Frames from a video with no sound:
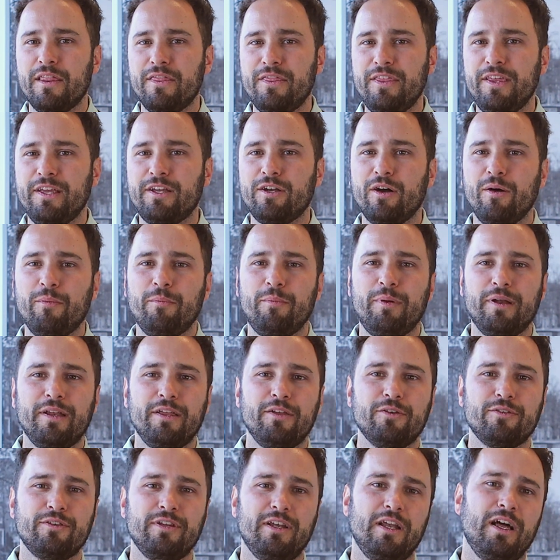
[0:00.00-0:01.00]
the
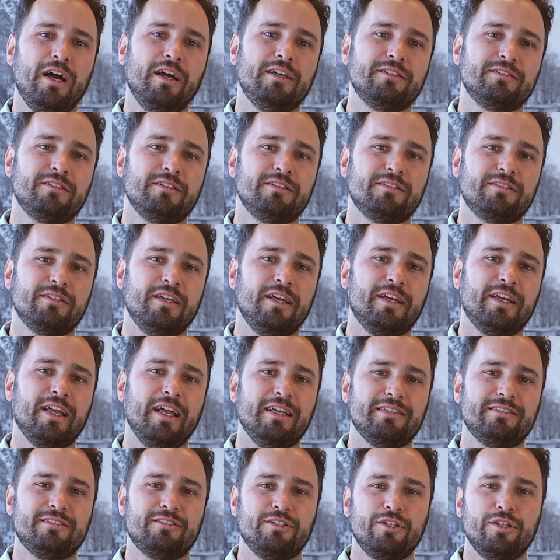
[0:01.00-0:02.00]
company utilizes a
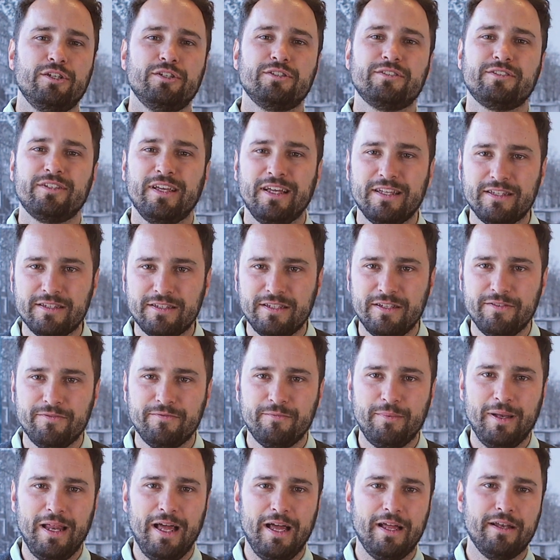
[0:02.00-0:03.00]
cash
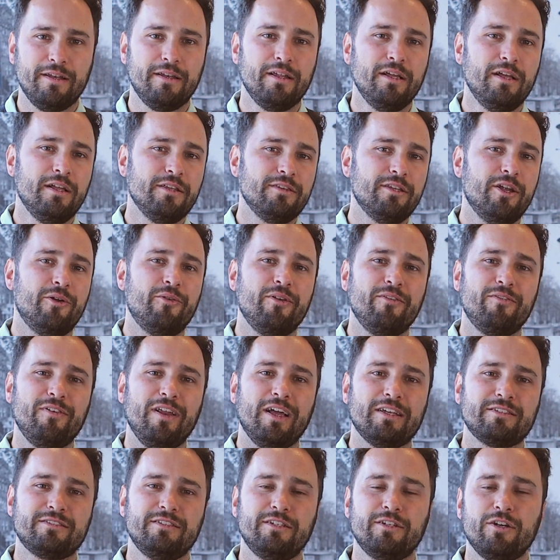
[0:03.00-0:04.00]
incentive plan that
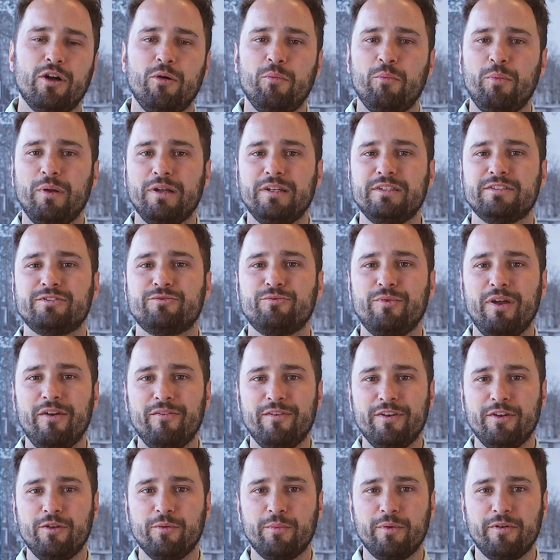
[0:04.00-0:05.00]
reflects the company's
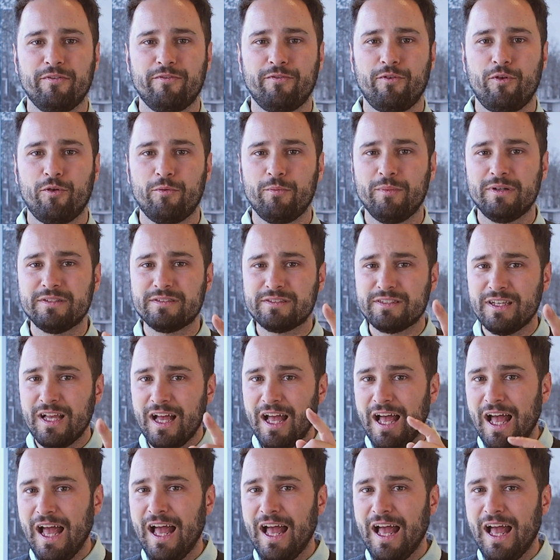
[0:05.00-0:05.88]
revenue performance